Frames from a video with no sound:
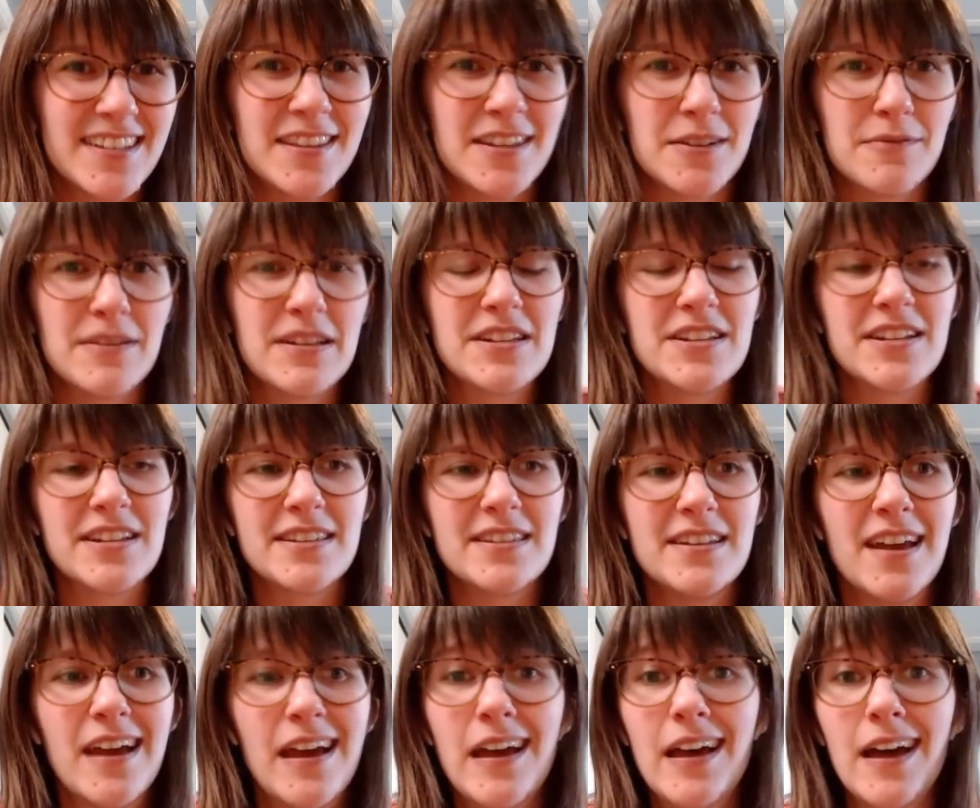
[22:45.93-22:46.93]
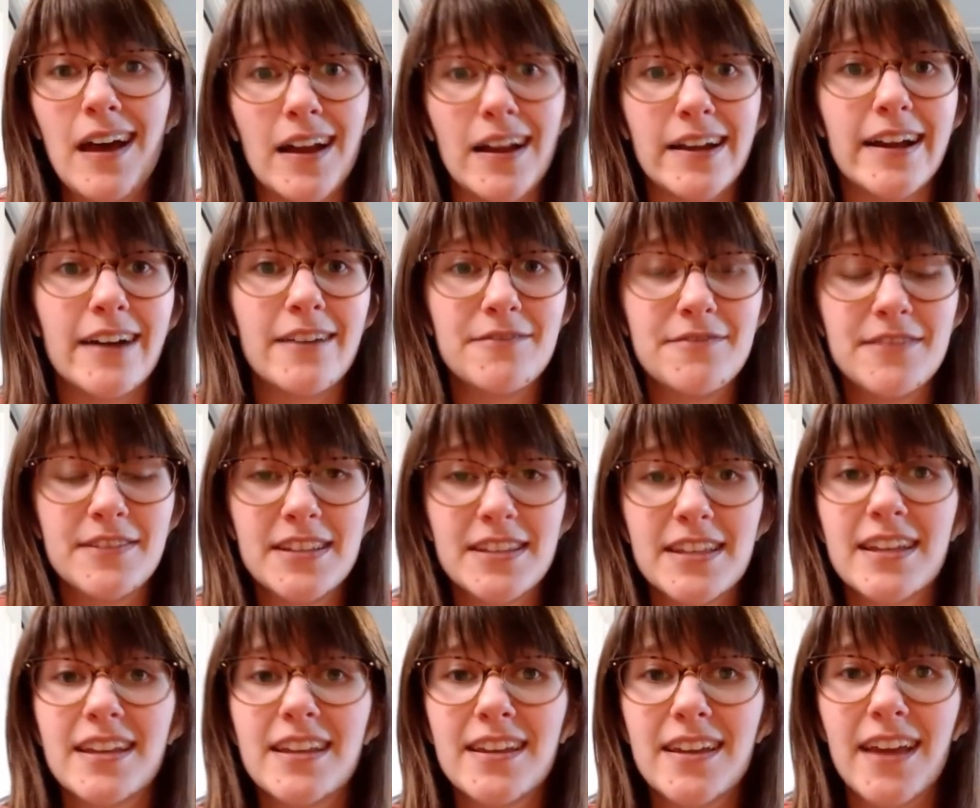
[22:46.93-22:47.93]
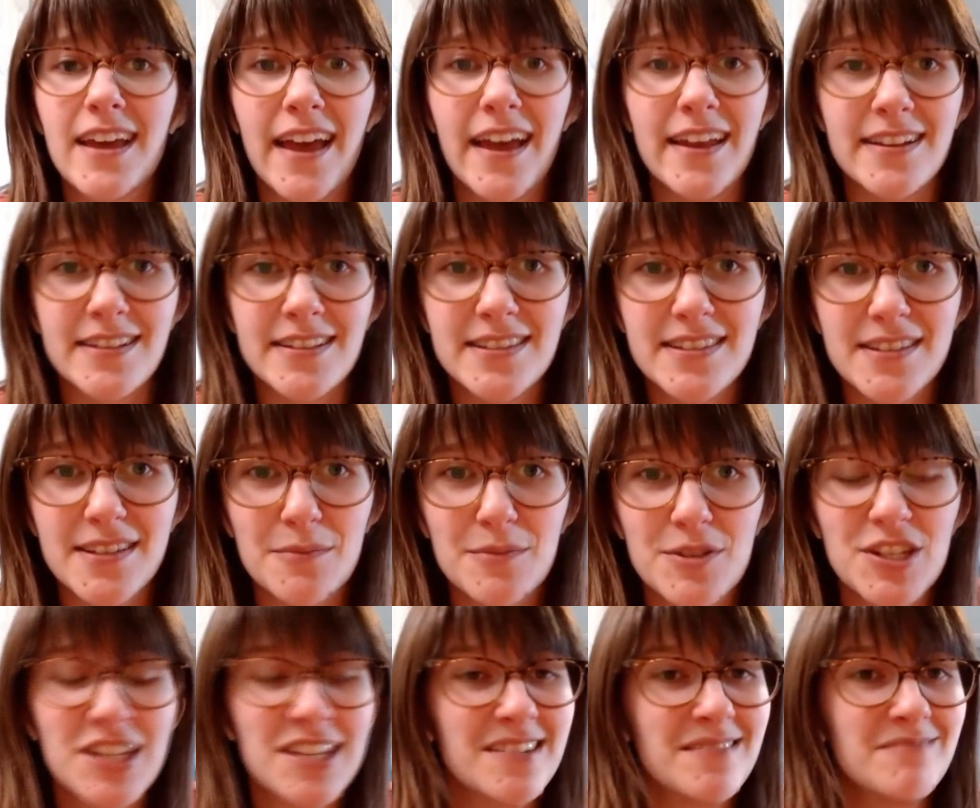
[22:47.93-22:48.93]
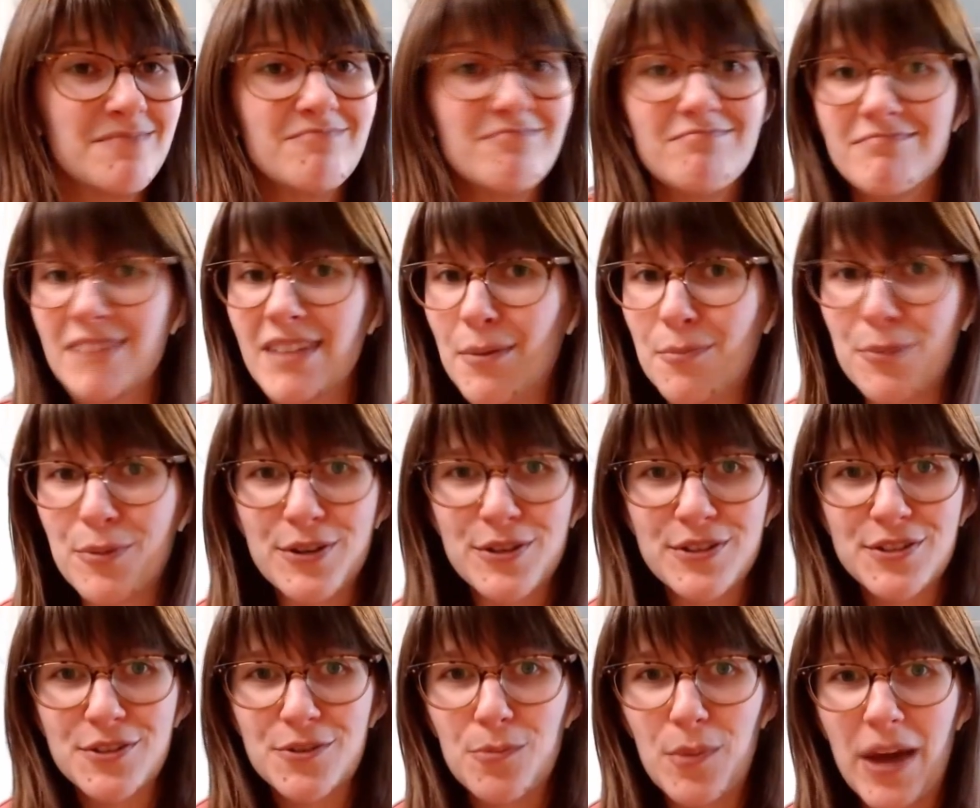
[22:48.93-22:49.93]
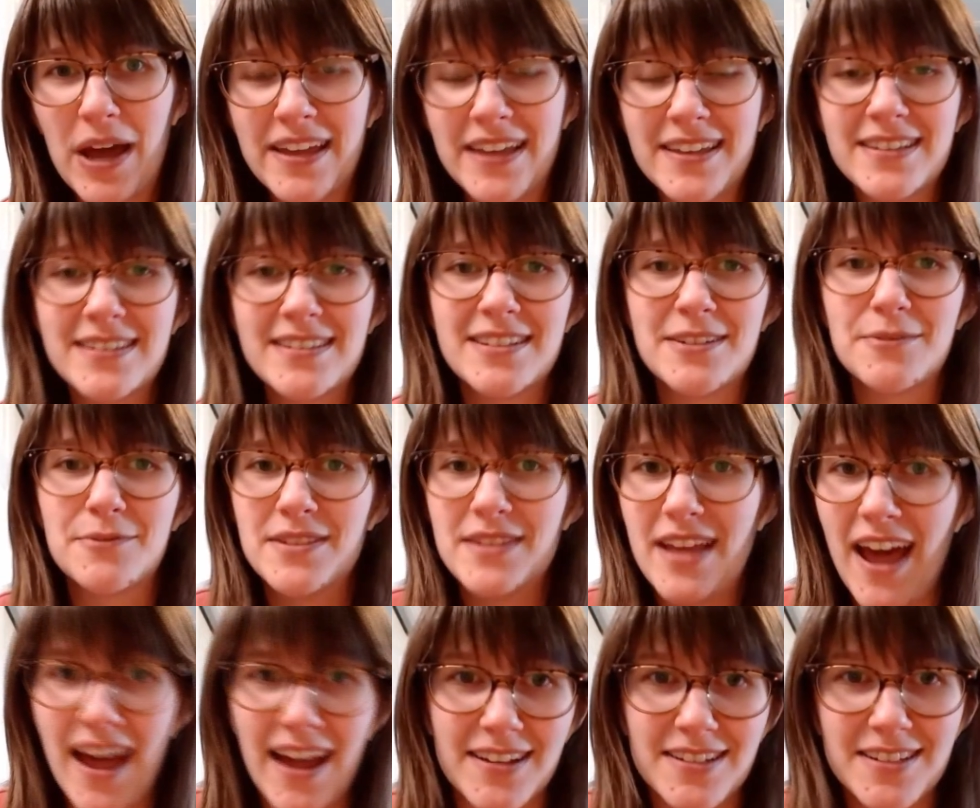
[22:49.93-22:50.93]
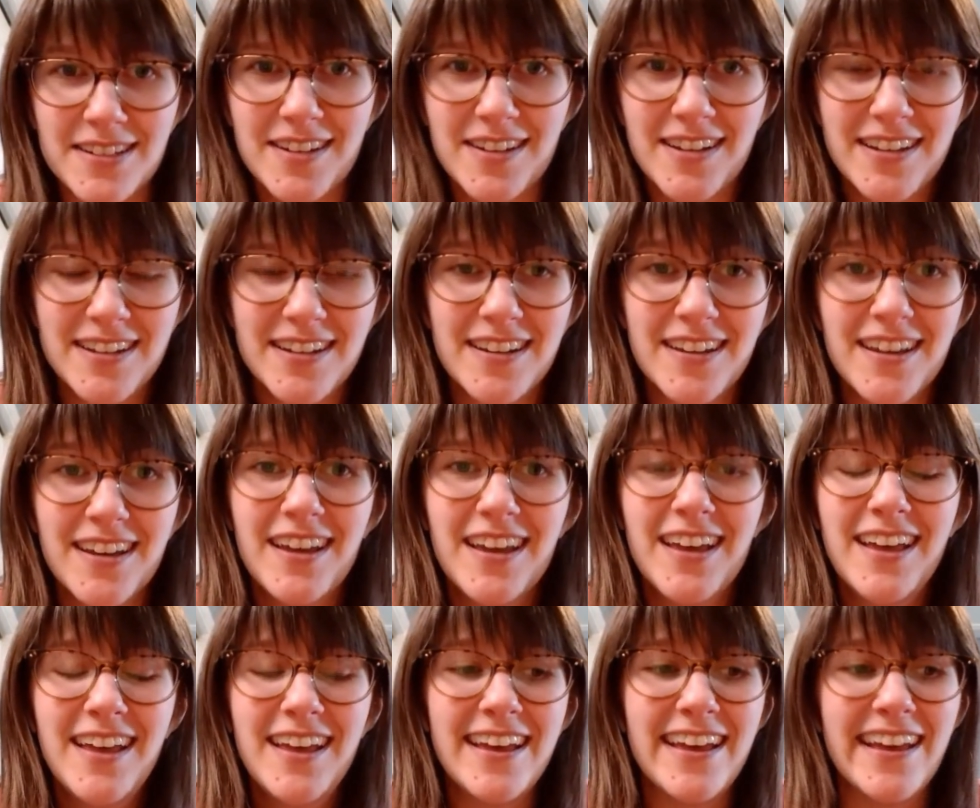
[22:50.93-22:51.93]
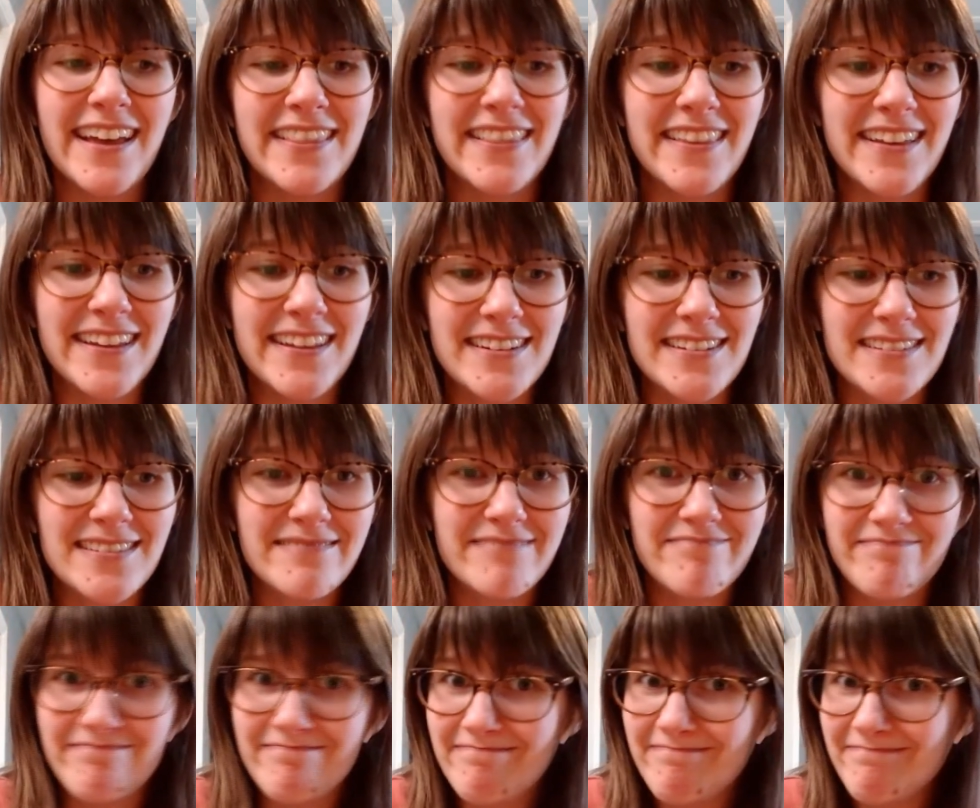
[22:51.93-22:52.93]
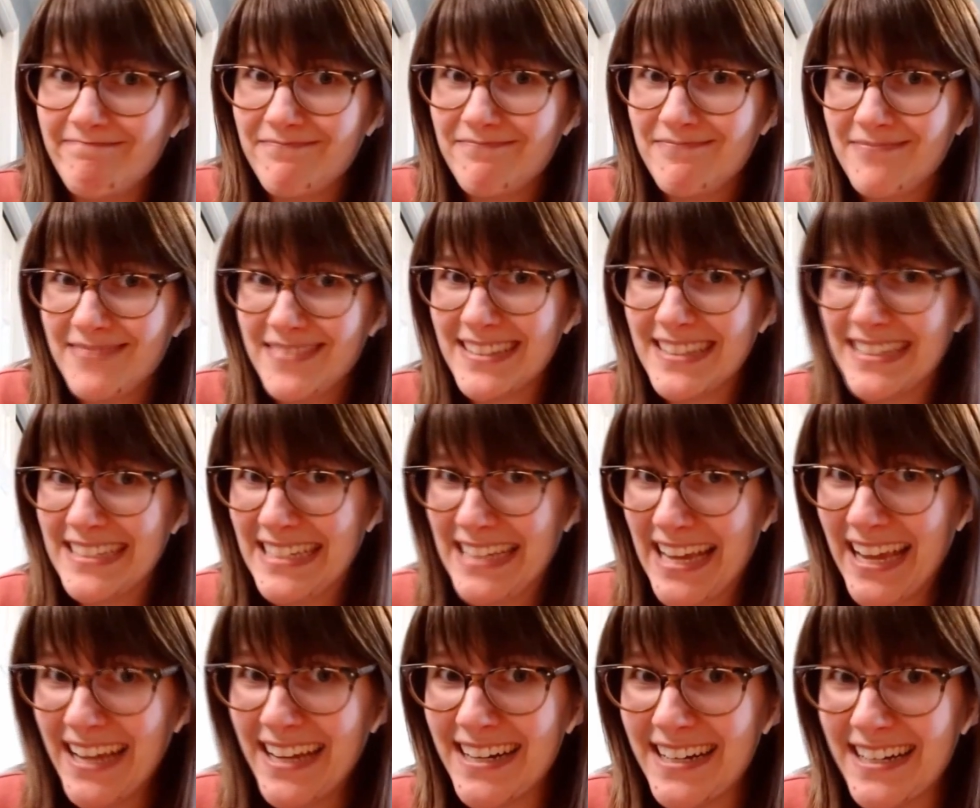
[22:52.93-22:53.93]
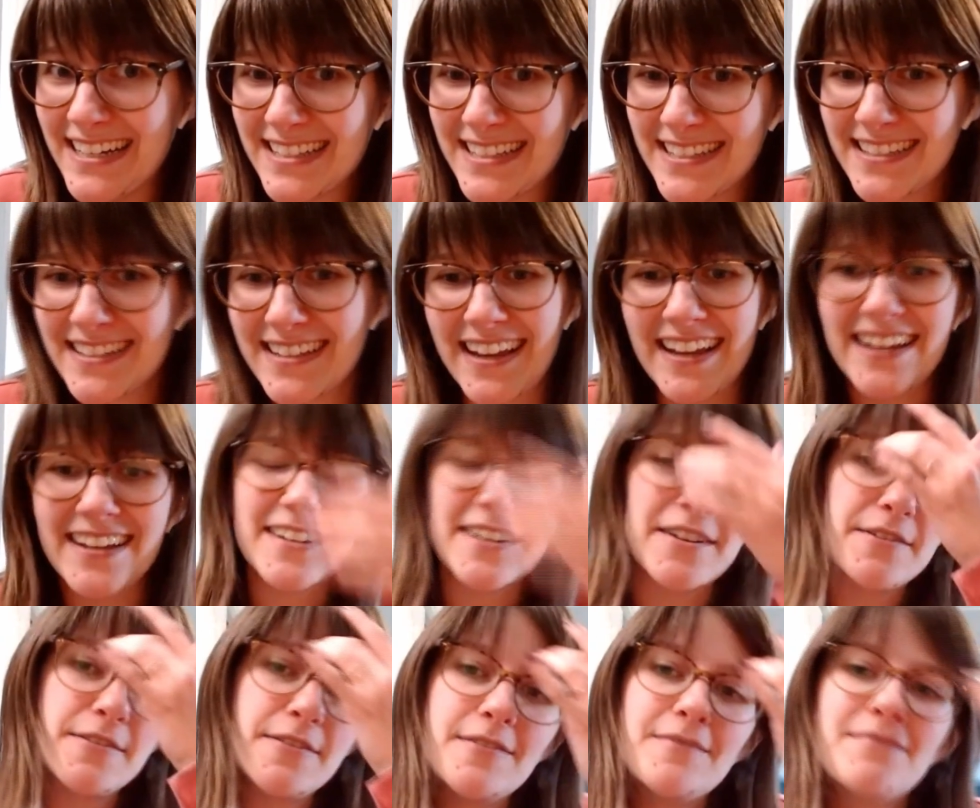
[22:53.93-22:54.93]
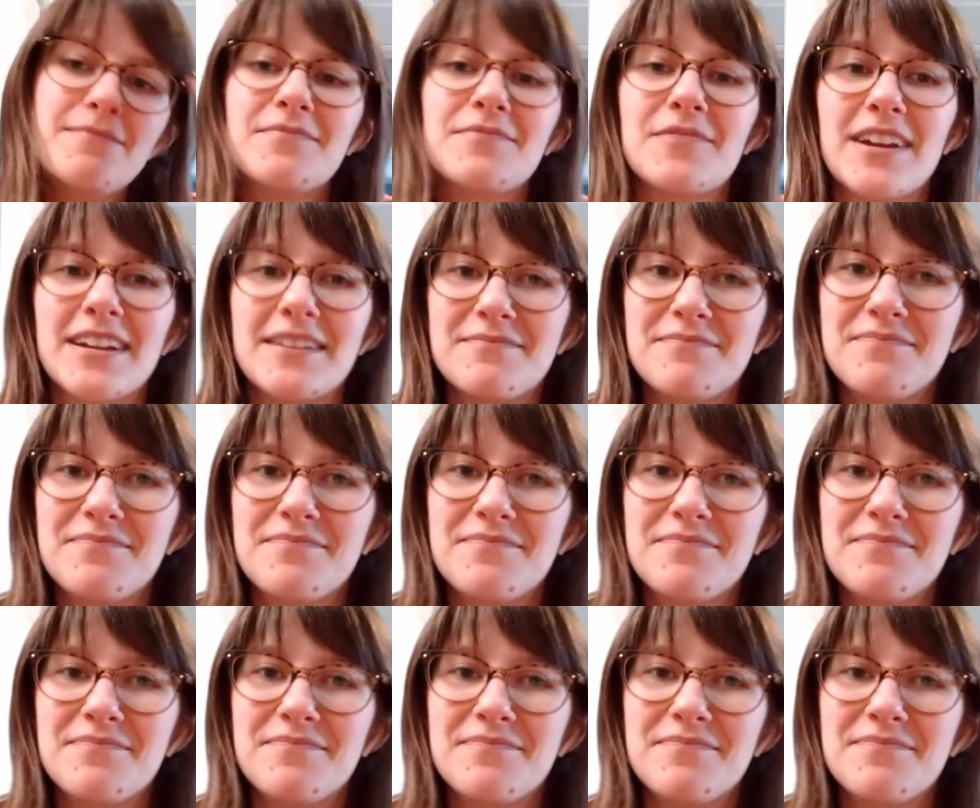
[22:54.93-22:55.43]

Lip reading: There was just a gut feeling, an assumption, a personal bias that was acted on, and then chaos, kind of, right?